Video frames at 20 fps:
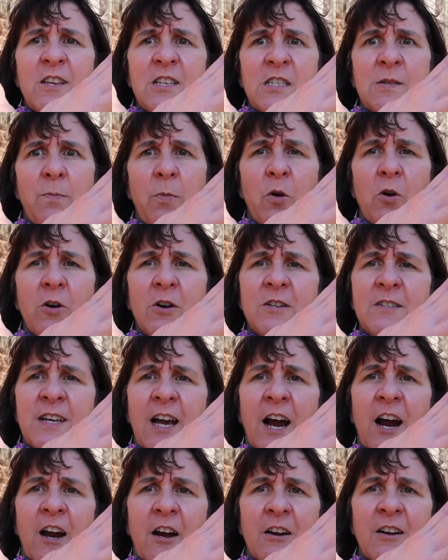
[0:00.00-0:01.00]
the spores
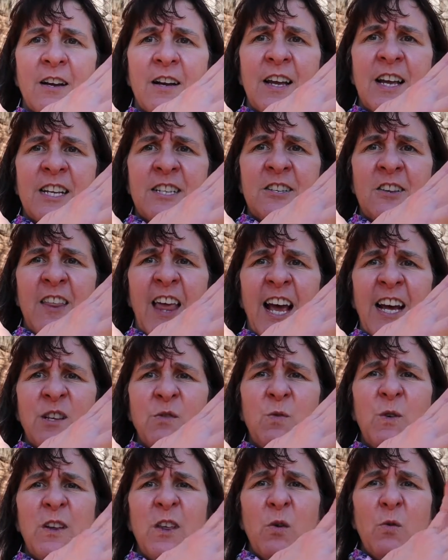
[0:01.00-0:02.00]
are. And so
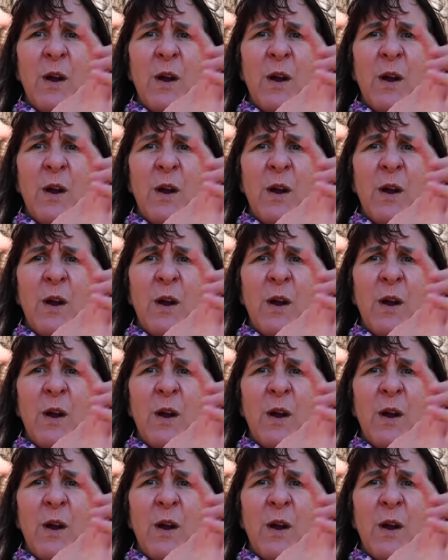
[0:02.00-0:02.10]
that's where the